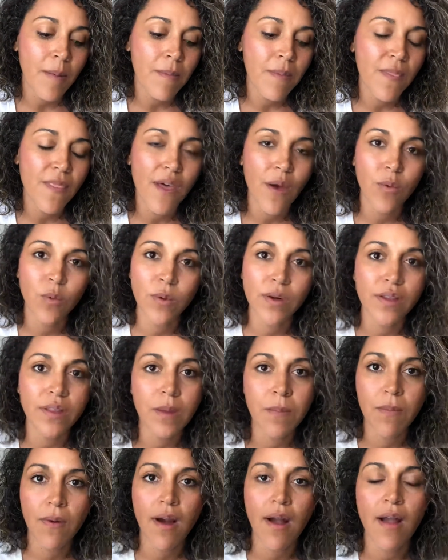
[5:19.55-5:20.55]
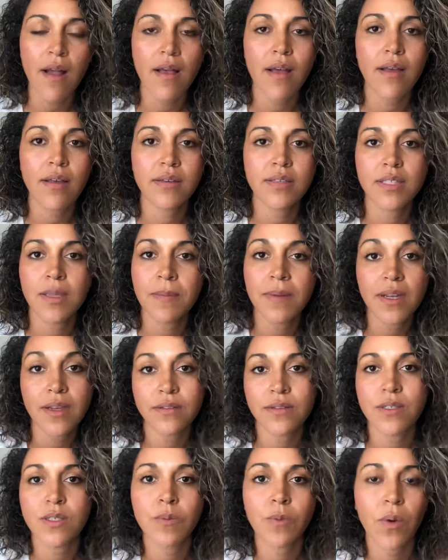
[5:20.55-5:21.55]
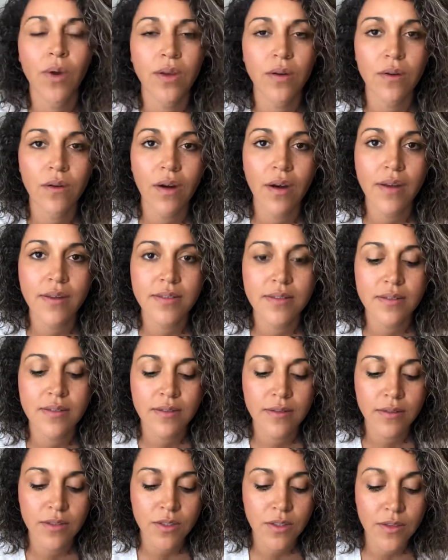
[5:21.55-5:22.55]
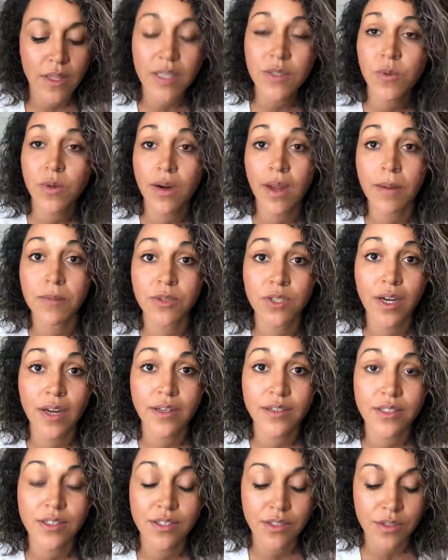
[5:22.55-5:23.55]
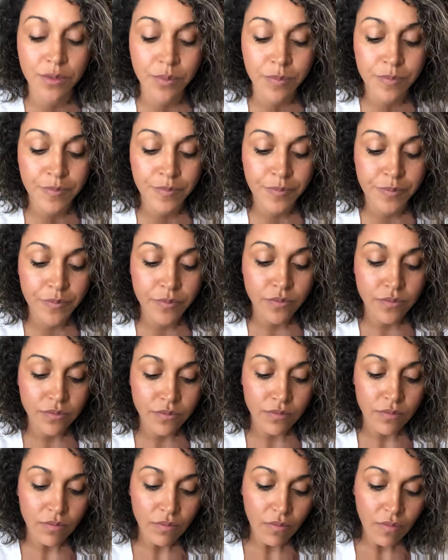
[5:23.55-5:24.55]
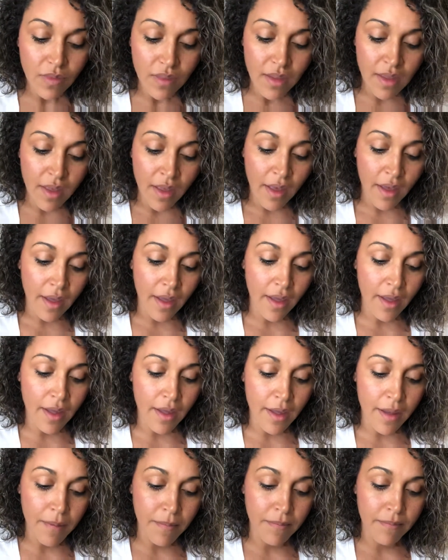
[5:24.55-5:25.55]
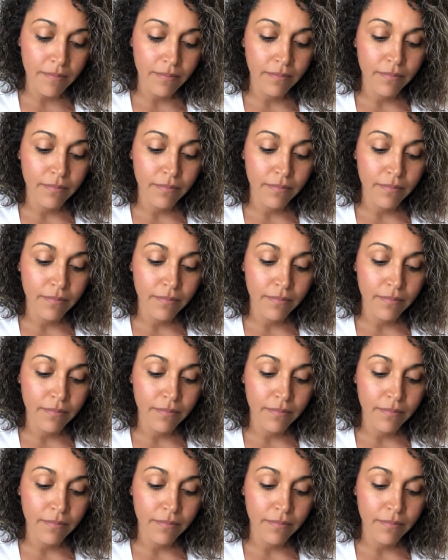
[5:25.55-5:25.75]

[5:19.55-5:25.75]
that really brought somebody else's point across. So that's what I'm trying to do. And